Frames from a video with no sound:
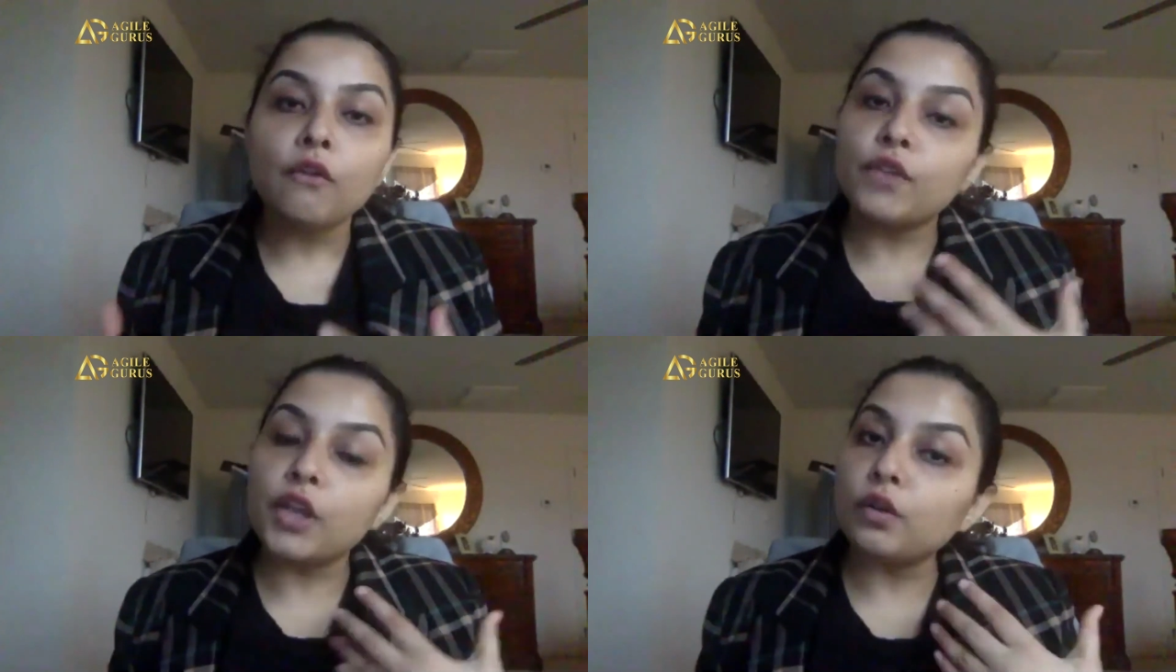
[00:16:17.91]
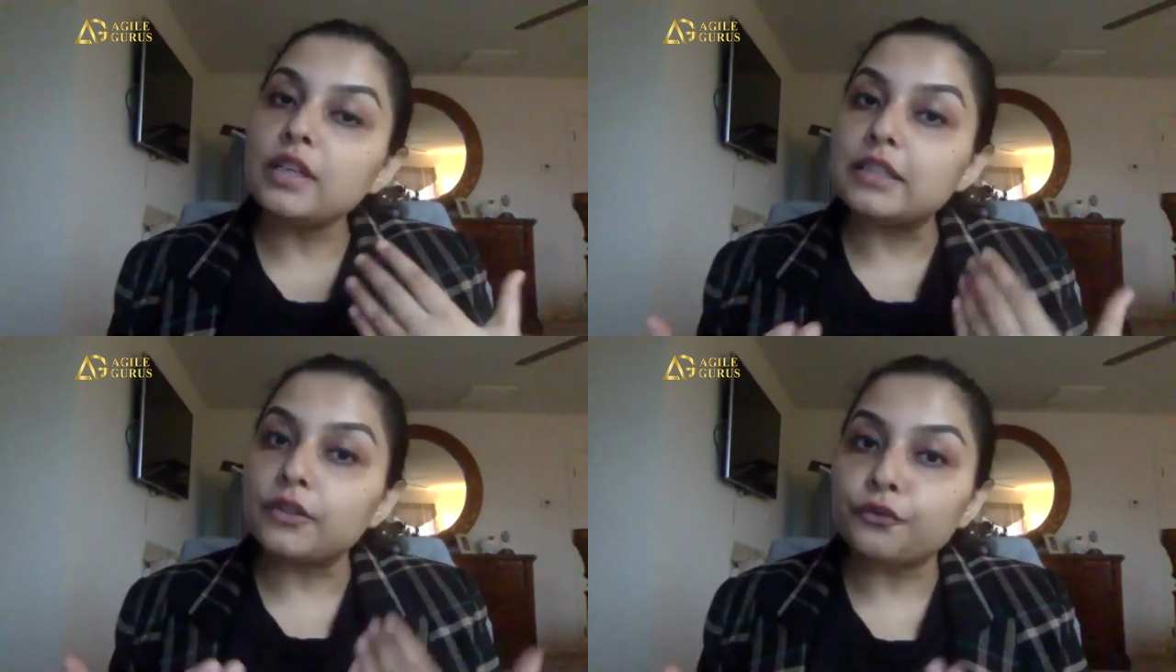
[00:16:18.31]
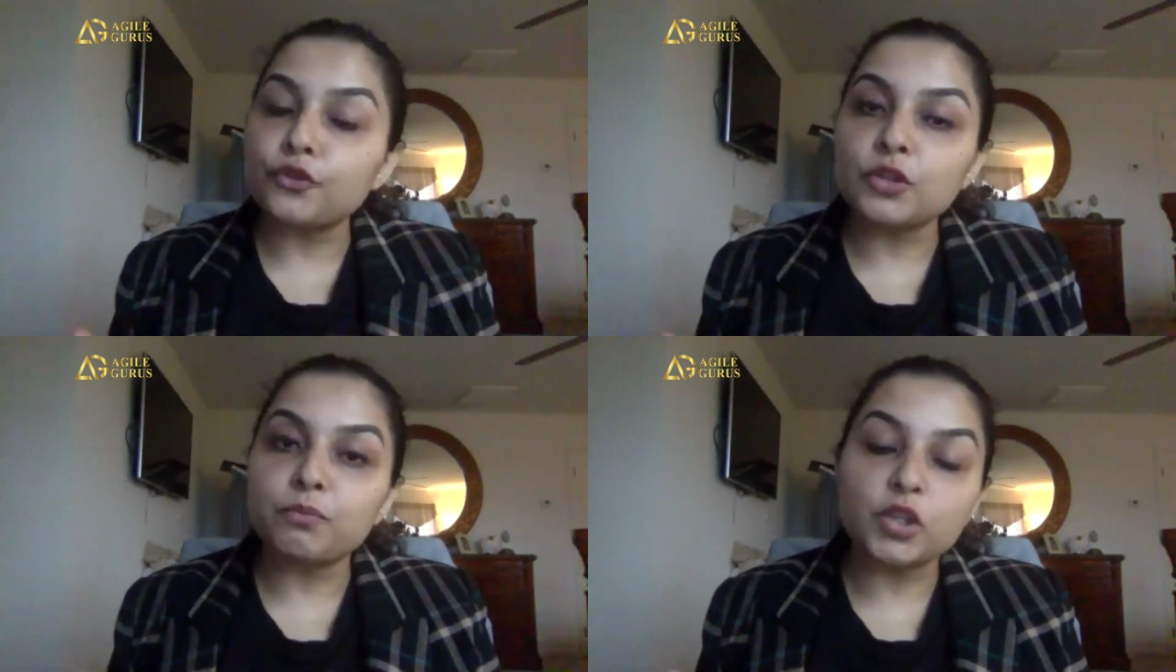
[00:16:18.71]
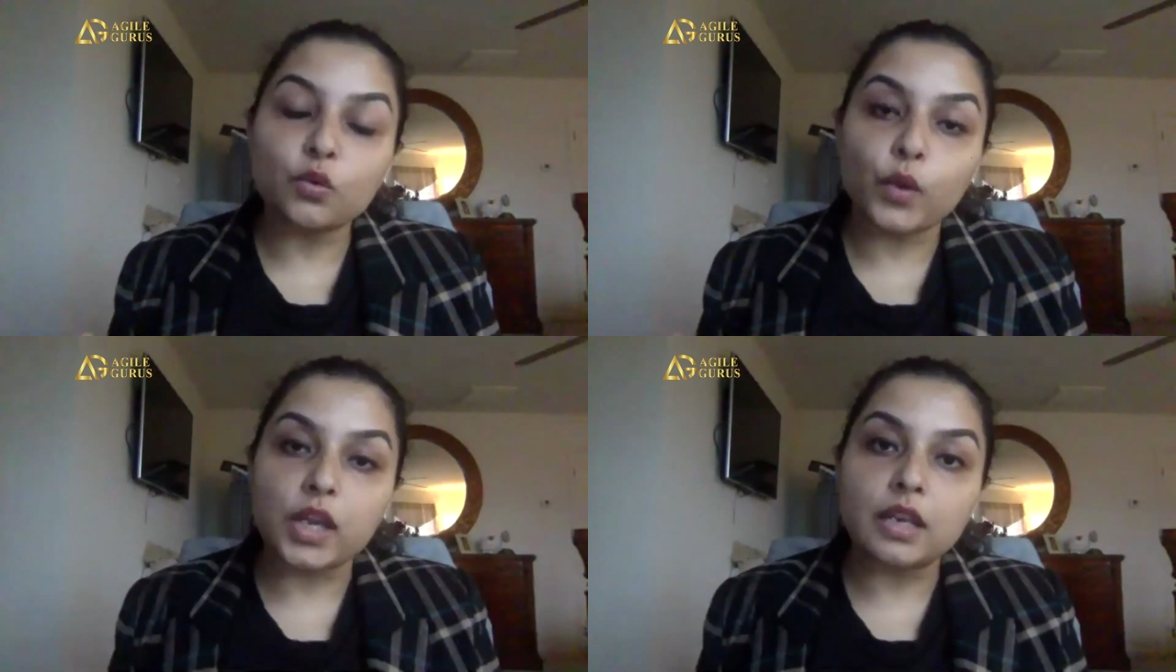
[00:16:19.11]
The only difference
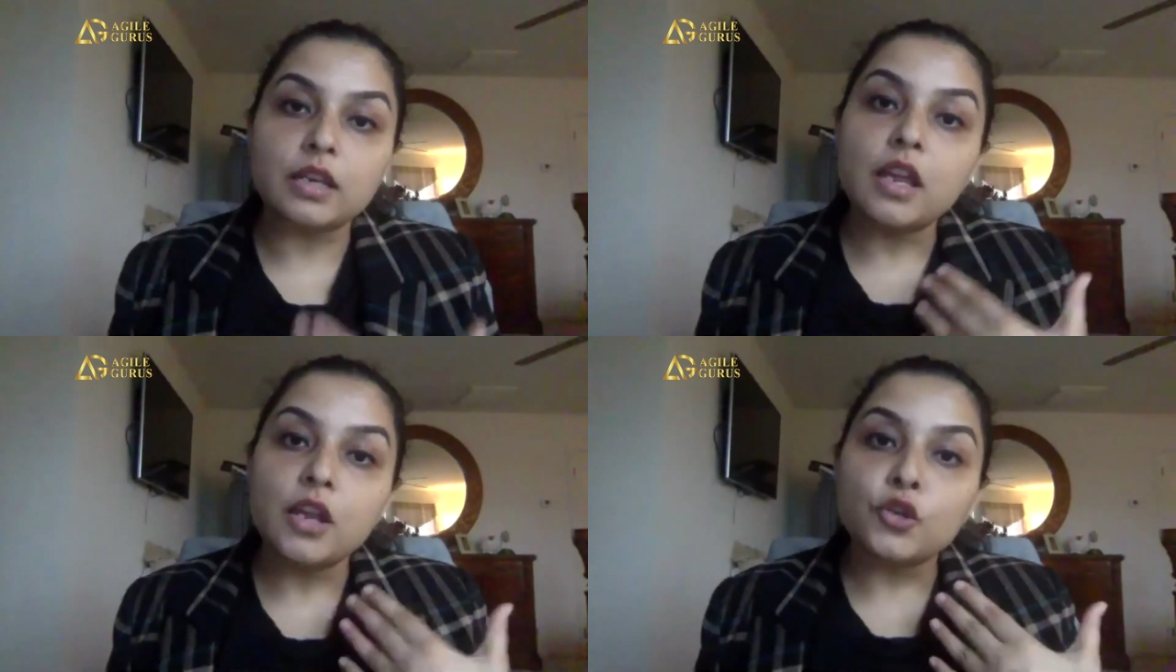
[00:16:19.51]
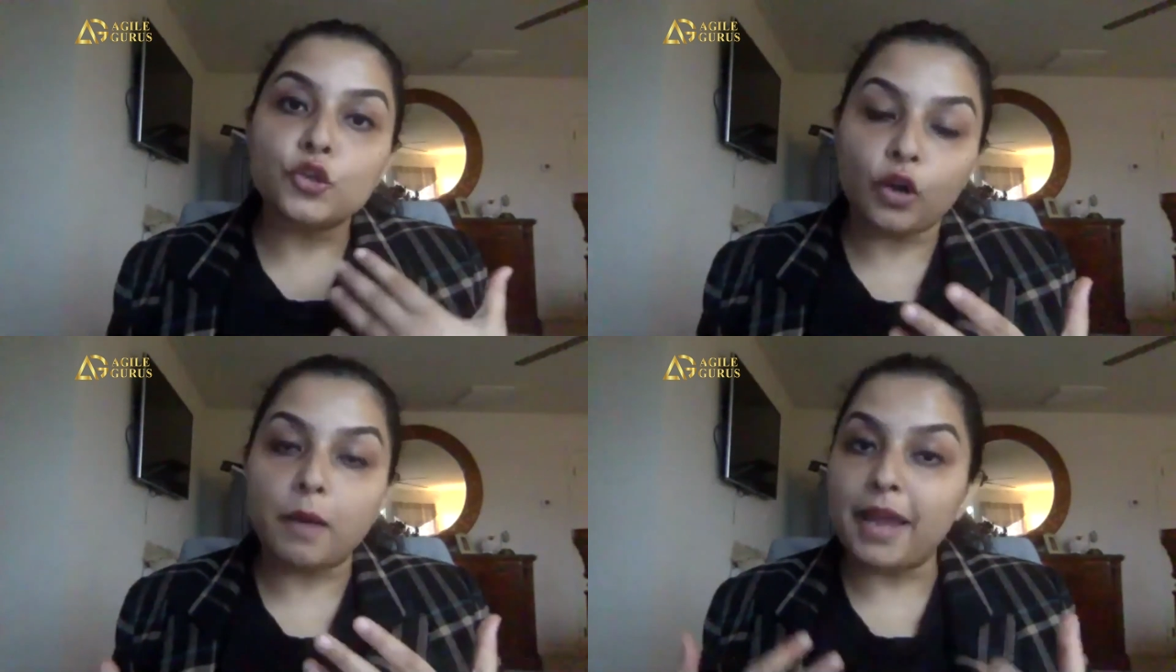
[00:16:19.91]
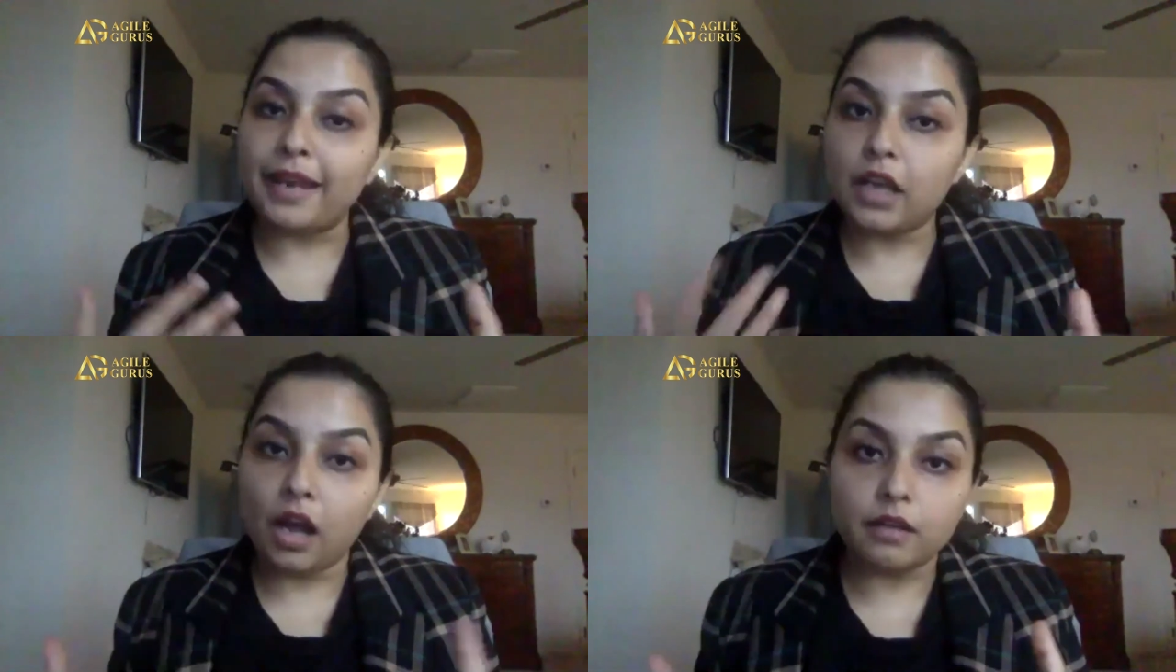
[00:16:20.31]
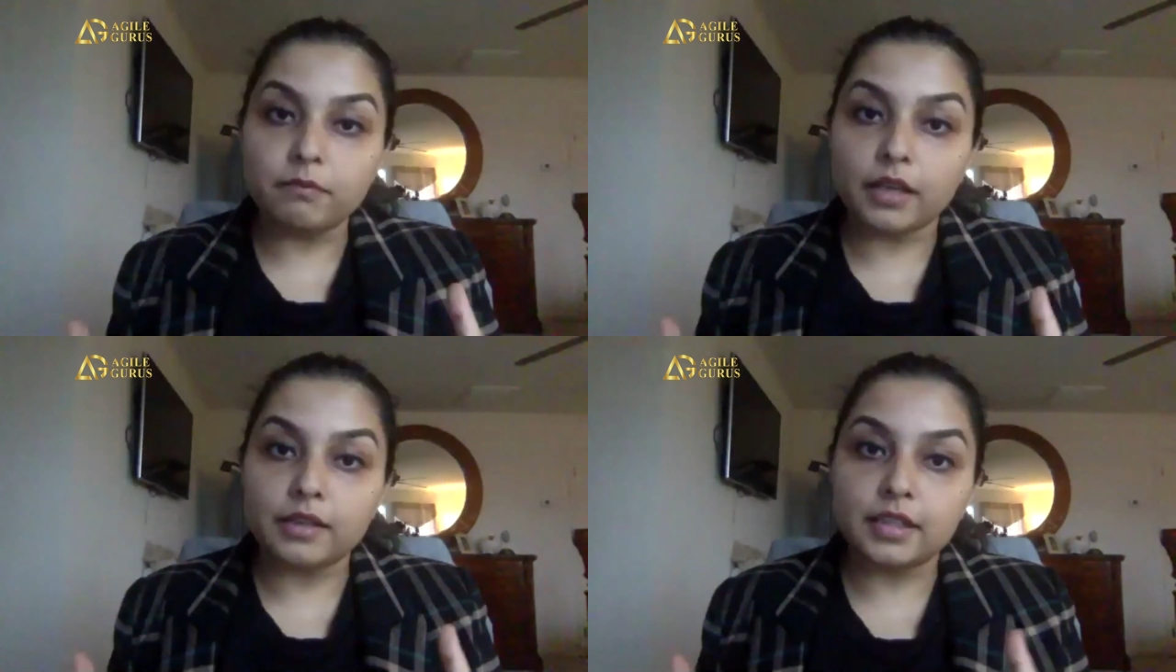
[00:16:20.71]
between Scrum and
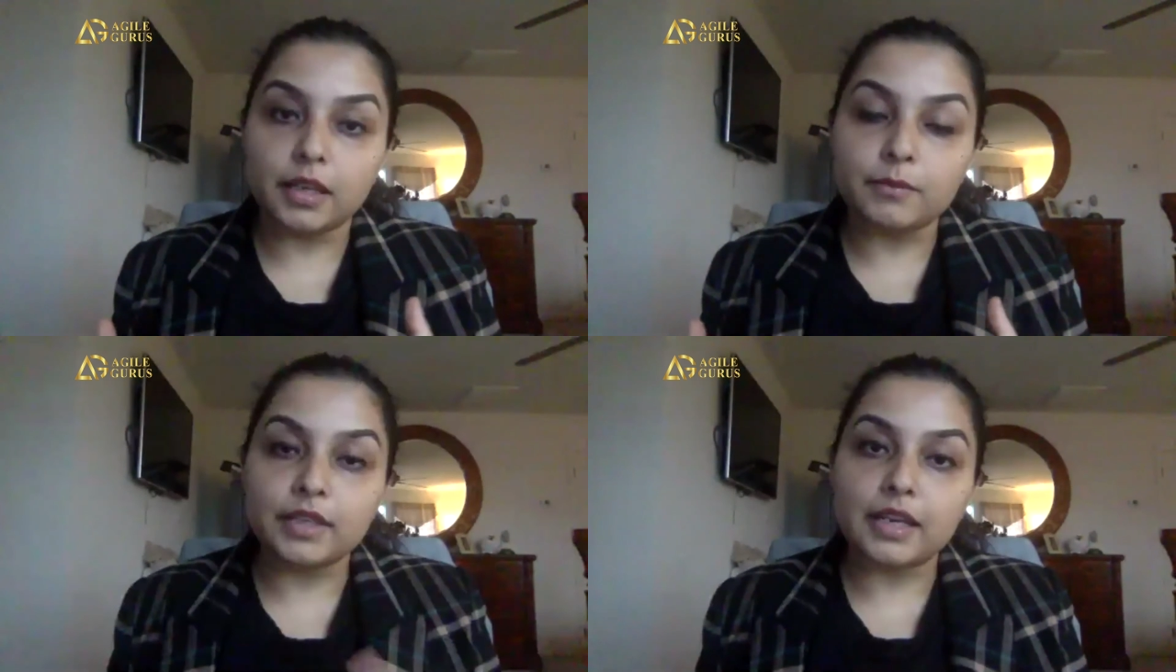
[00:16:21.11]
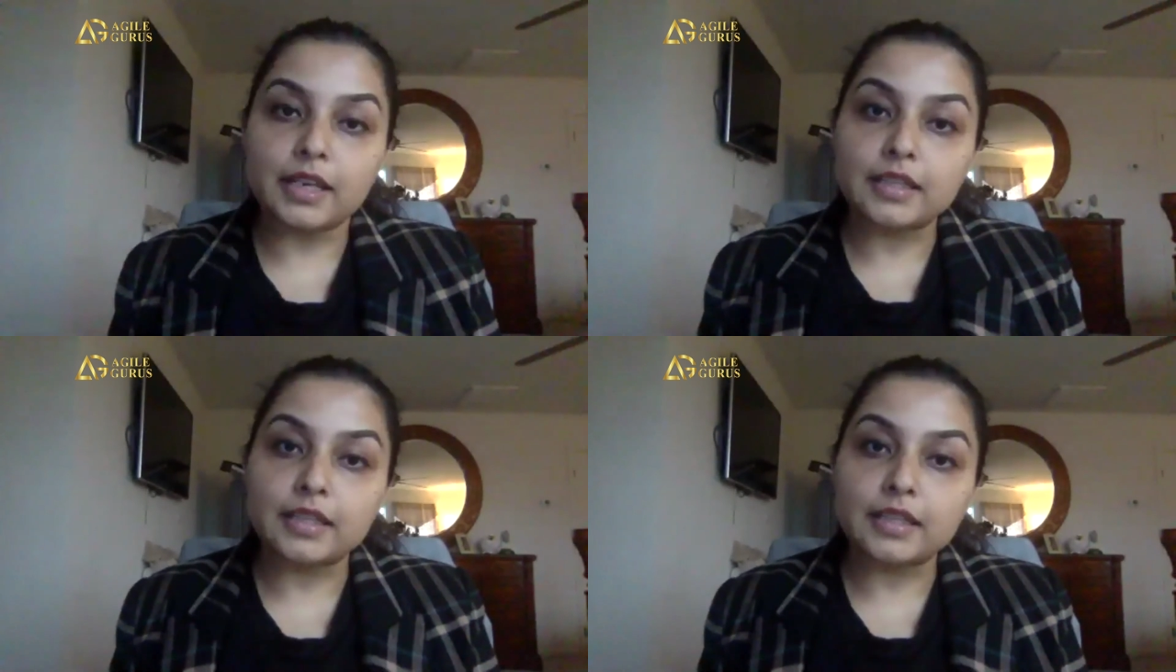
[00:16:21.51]
Kanban teams is